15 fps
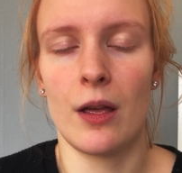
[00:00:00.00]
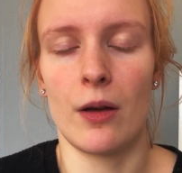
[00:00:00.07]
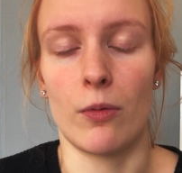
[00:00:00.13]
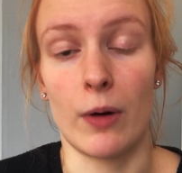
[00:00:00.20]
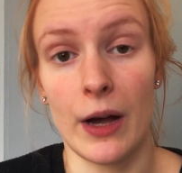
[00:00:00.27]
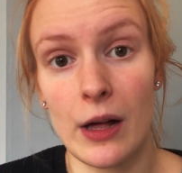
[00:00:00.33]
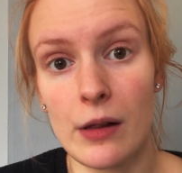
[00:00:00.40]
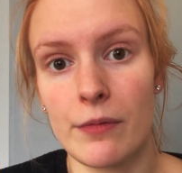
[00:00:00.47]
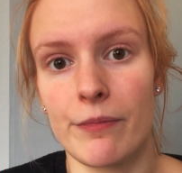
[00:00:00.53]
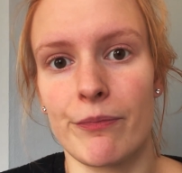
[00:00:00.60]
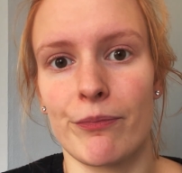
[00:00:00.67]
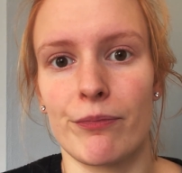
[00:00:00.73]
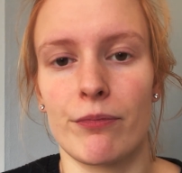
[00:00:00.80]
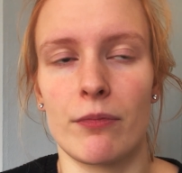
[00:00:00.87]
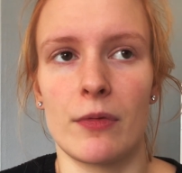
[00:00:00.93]
Well,
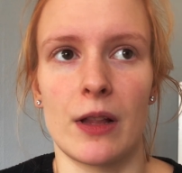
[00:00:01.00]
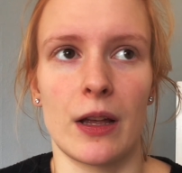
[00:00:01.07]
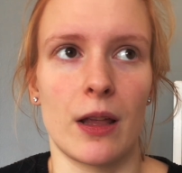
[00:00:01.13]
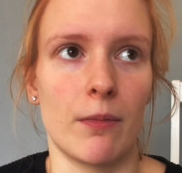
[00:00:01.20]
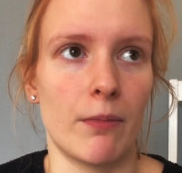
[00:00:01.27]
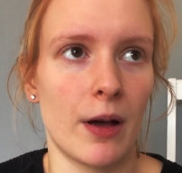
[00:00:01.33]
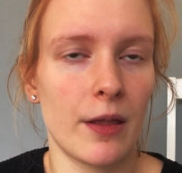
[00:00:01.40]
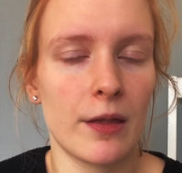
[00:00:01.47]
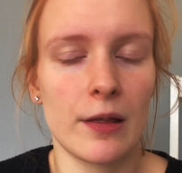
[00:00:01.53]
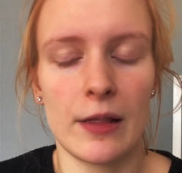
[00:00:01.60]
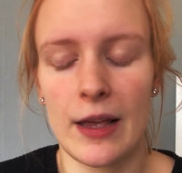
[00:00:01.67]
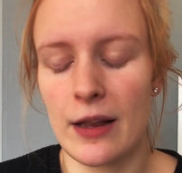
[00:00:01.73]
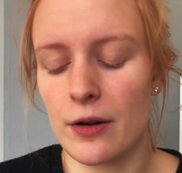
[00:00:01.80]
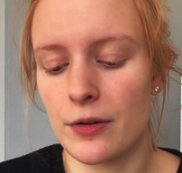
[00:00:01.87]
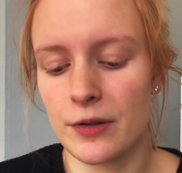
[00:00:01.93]
like a month
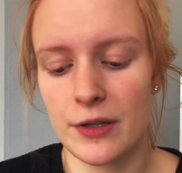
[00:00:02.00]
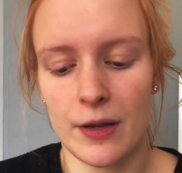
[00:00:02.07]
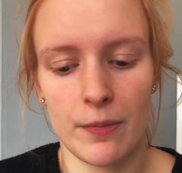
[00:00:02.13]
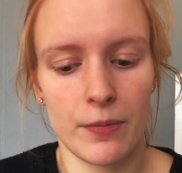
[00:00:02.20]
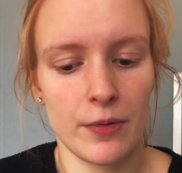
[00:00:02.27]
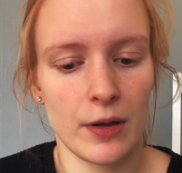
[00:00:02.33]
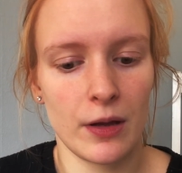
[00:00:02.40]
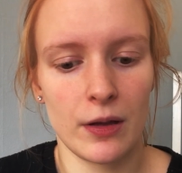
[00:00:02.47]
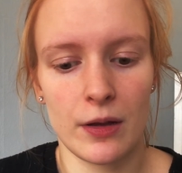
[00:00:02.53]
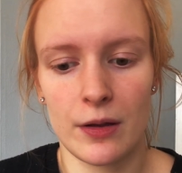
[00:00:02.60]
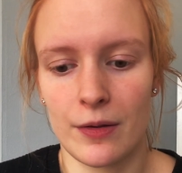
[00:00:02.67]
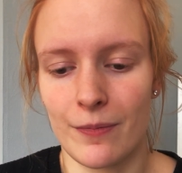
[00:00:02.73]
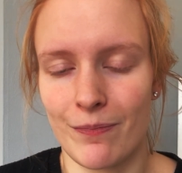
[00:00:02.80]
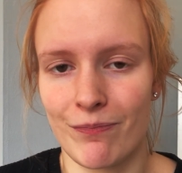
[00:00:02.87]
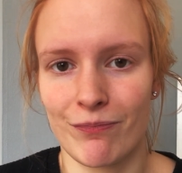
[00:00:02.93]
later or something,
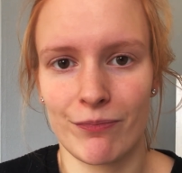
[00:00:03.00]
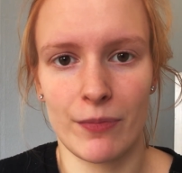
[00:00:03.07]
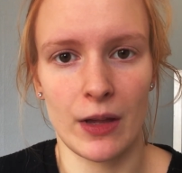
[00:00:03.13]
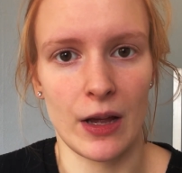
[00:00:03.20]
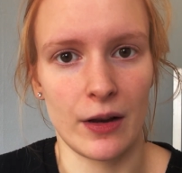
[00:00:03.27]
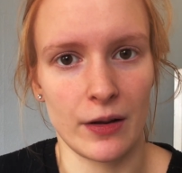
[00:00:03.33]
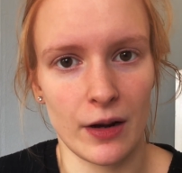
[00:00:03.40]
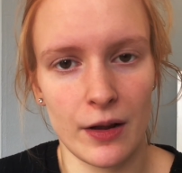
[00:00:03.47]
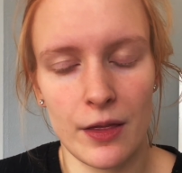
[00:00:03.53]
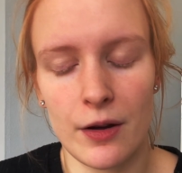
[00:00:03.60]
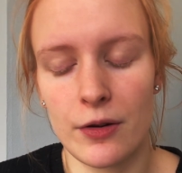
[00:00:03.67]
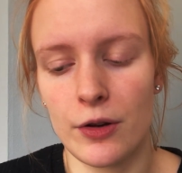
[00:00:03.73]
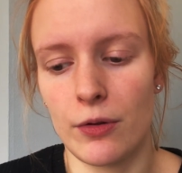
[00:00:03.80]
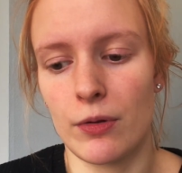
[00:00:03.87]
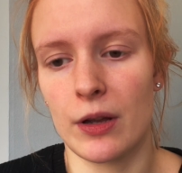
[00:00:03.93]
another
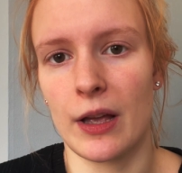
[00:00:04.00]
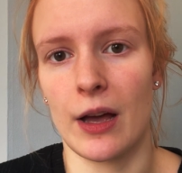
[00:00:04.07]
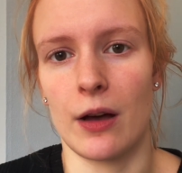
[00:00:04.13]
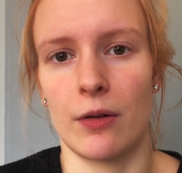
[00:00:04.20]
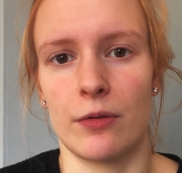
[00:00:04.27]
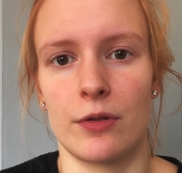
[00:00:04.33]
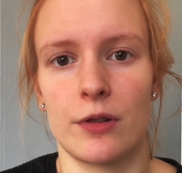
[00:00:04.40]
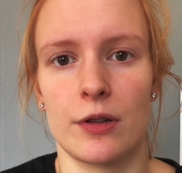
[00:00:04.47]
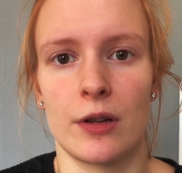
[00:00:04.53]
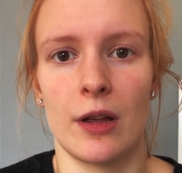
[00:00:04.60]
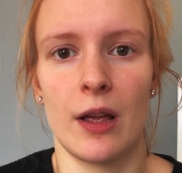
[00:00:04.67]
new account,